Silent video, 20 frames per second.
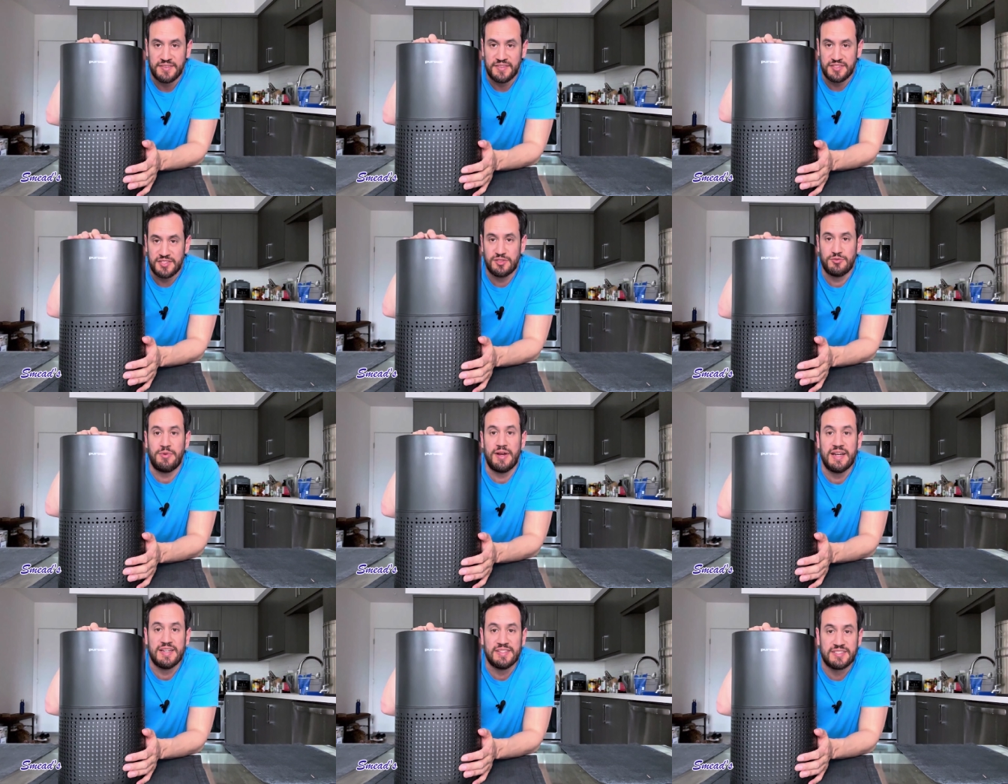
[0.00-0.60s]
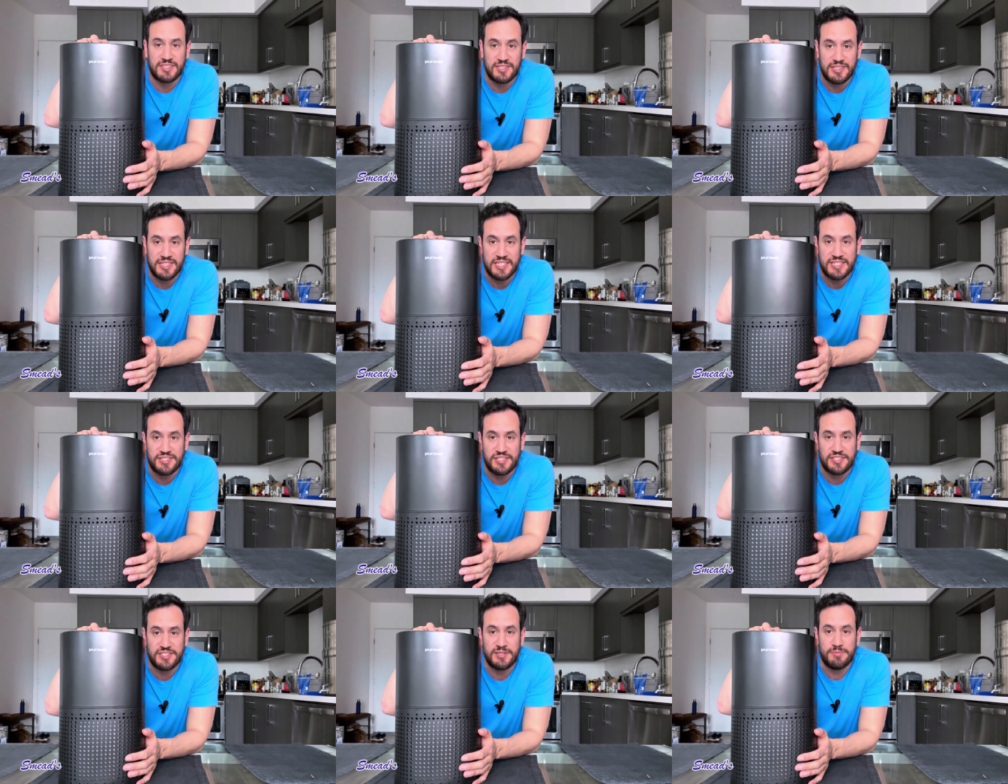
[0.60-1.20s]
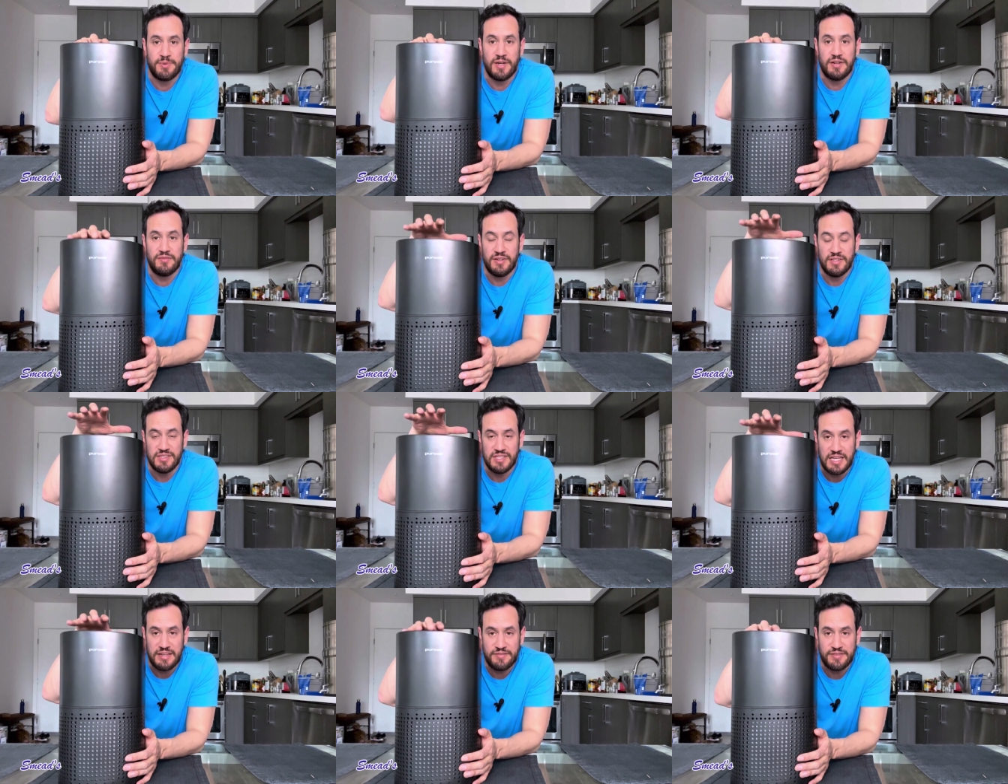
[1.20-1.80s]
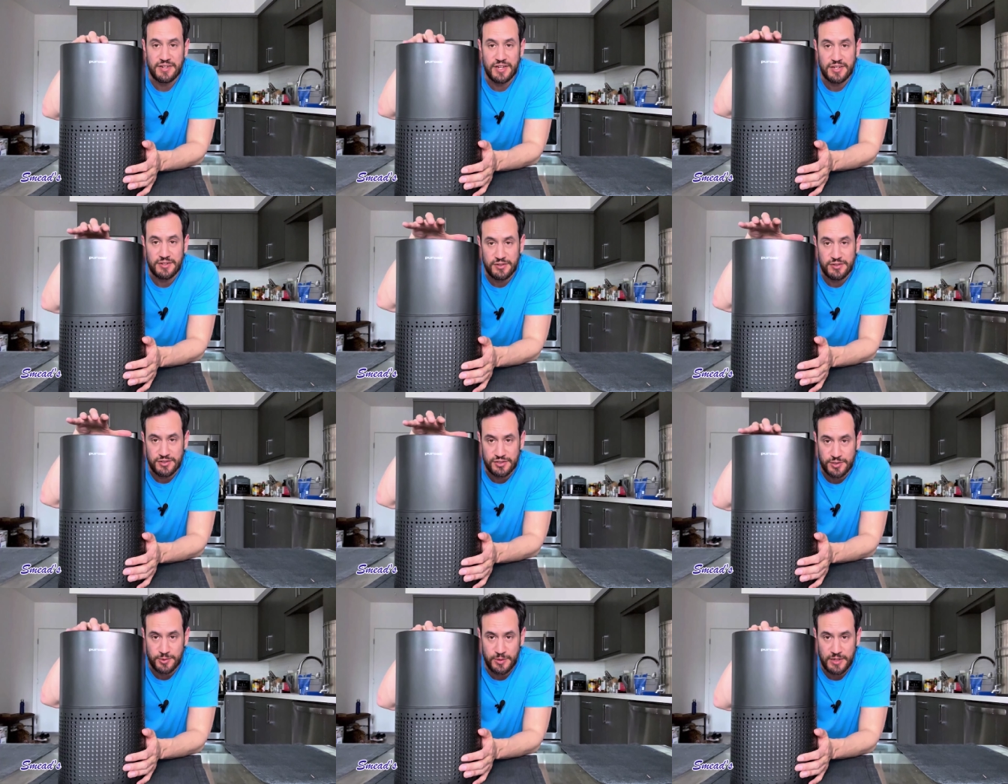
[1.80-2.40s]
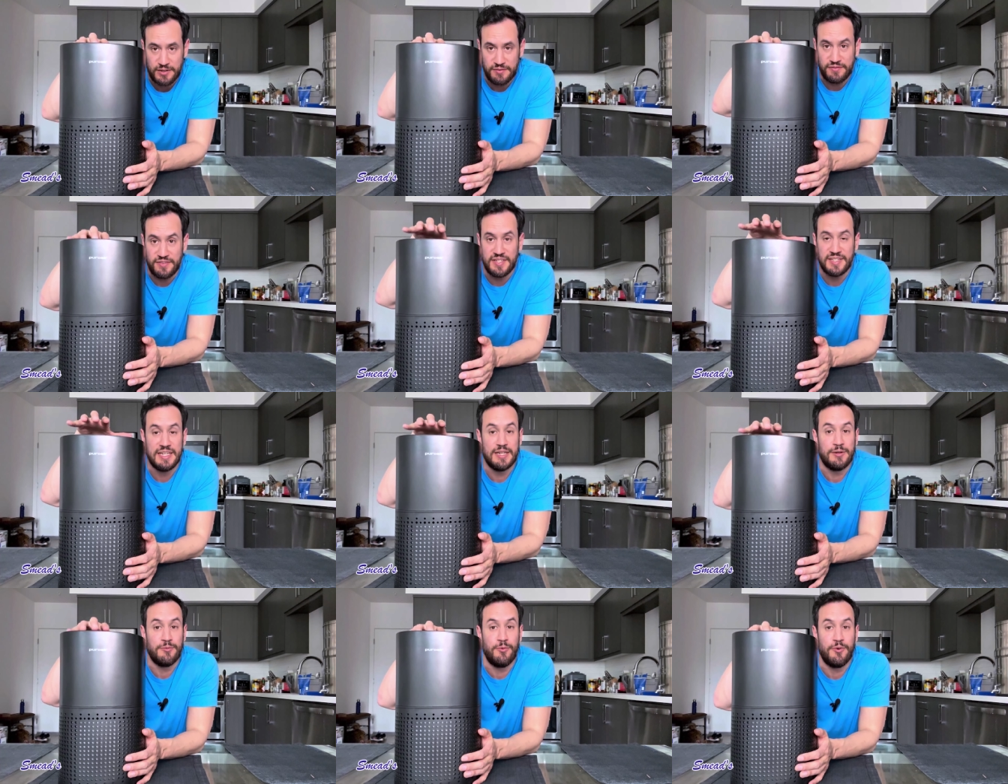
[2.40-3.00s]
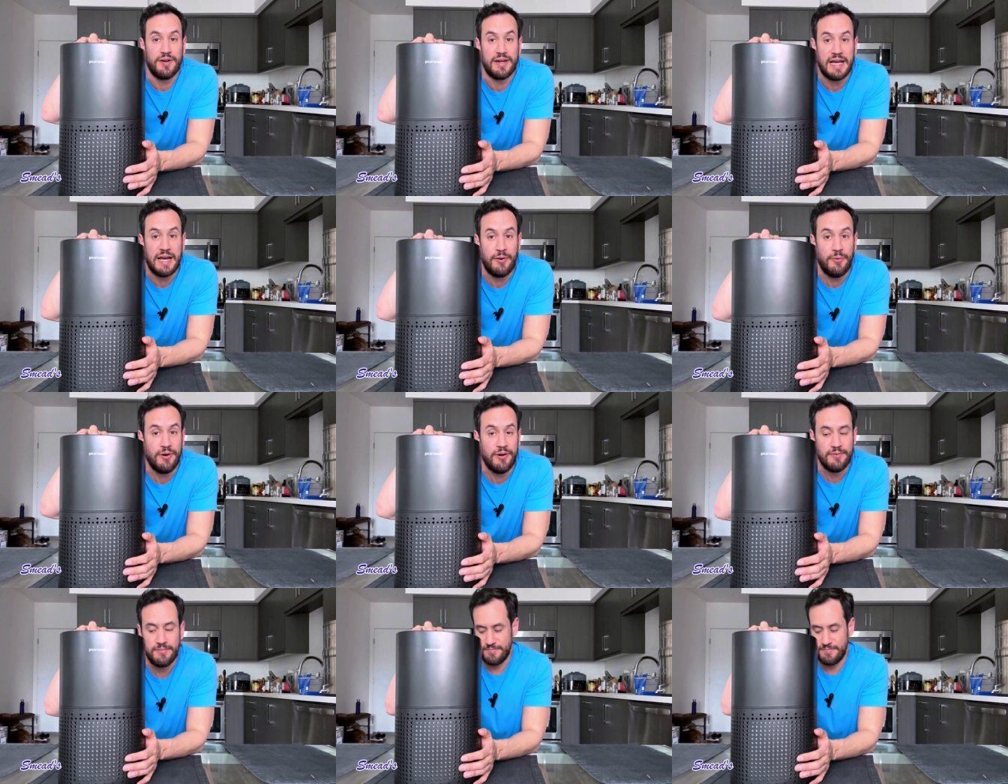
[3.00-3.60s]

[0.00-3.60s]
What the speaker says: This is rated to clean just above 1,100 square feet in 1 hour.